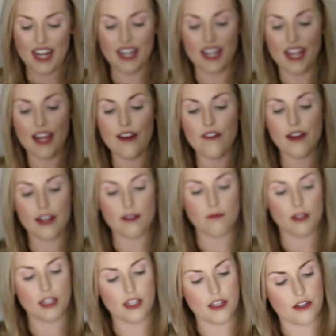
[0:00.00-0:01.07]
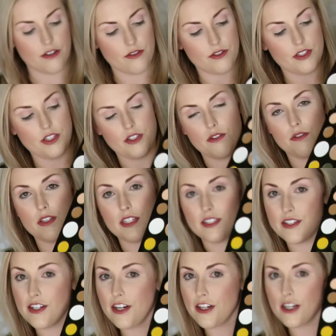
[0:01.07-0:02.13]
Now I'm going to go to
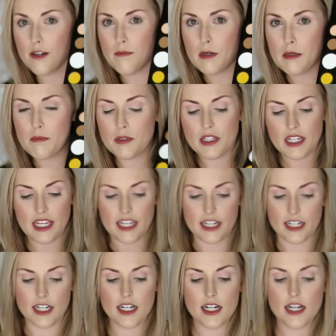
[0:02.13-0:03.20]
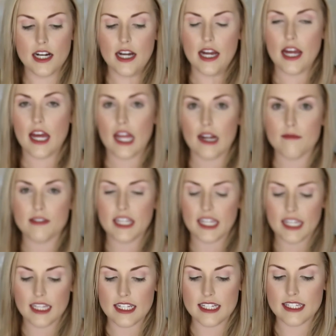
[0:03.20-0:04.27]
this darker purple here. I'm
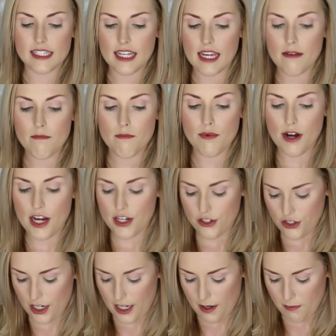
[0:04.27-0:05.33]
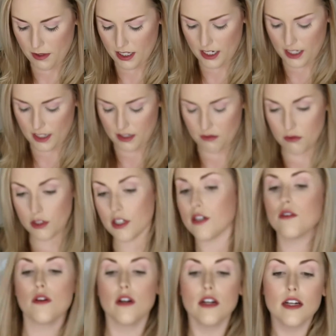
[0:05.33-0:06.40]
taking the same brush and I'm going to
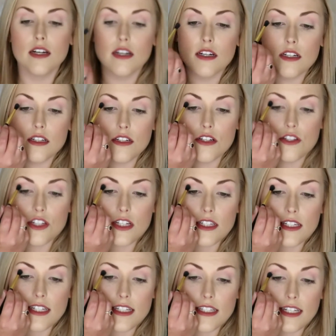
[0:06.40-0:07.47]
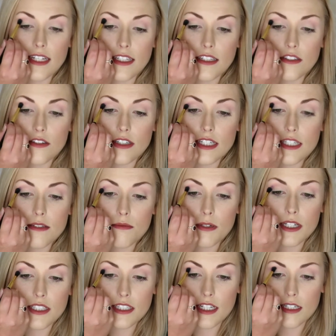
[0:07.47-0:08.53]
go just inside the crease
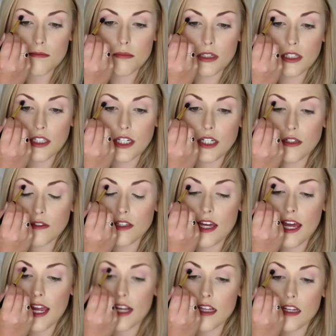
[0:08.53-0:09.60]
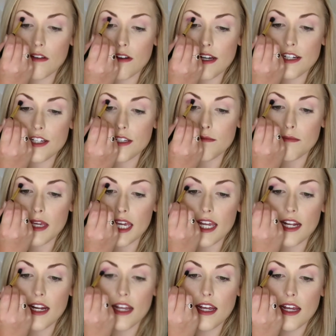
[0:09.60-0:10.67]
where it's kind of below the halo I just
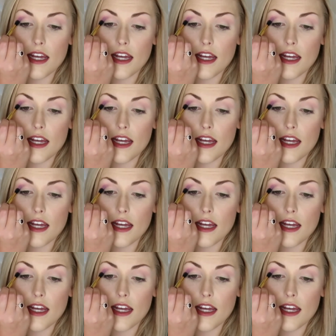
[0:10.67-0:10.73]
made.